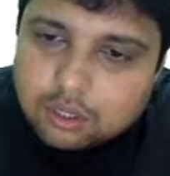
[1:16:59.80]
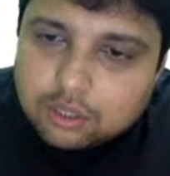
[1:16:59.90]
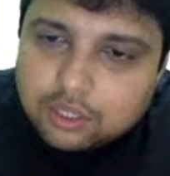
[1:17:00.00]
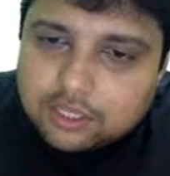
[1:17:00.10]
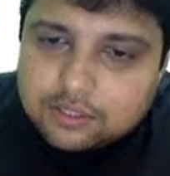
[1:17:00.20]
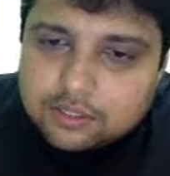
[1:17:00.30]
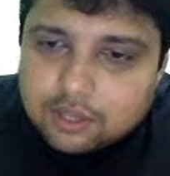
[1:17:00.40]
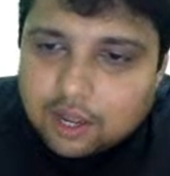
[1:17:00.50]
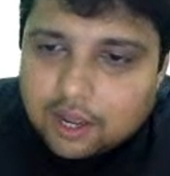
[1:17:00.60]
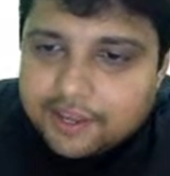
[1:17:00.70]
This,
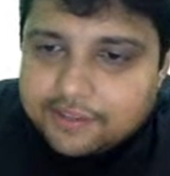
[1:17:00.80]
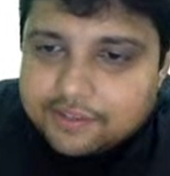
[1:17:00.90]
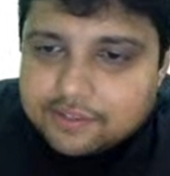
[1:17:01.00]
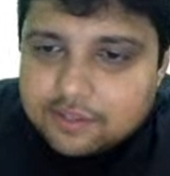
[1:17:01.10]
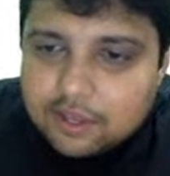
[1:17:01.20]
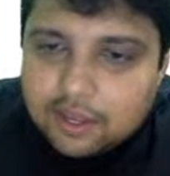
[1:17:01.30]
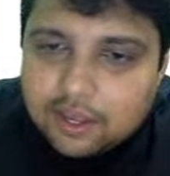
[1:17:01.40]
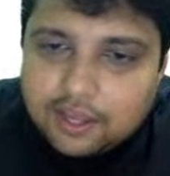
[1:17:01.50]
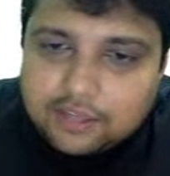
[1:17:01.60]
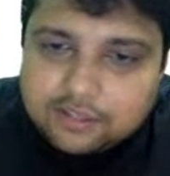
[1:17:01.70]
guys,
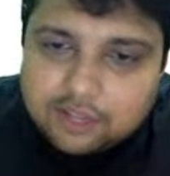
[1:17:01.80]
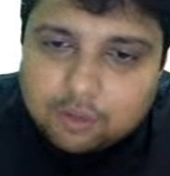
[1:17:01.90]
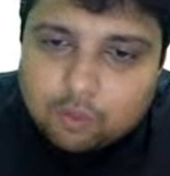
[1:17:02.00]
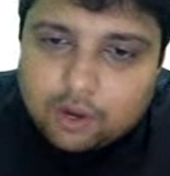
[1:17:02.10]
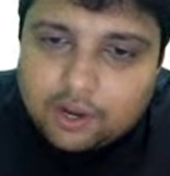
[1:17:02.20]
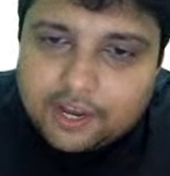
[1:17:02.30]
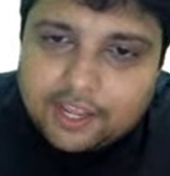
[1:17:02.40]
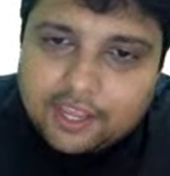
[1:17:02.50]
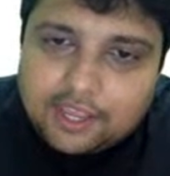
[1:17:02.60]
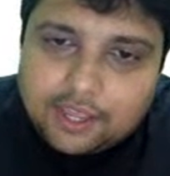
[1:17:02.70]
is the
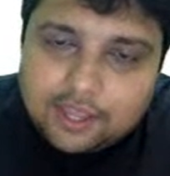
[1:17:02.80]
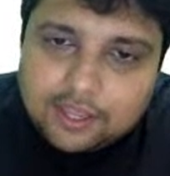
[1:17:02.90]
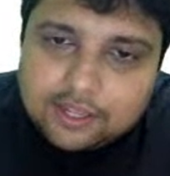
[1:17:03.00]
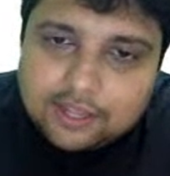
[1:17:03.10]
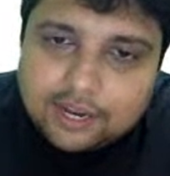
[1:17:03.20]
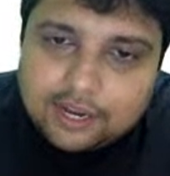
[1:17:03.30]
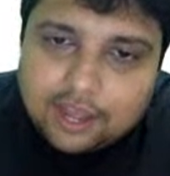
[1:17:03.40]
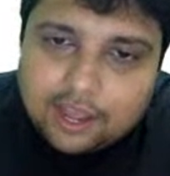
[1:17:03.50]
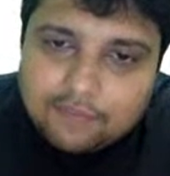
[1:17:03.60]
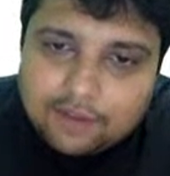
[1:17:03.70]
quantity that
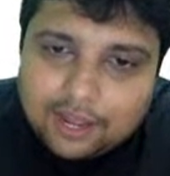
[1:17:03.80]
I will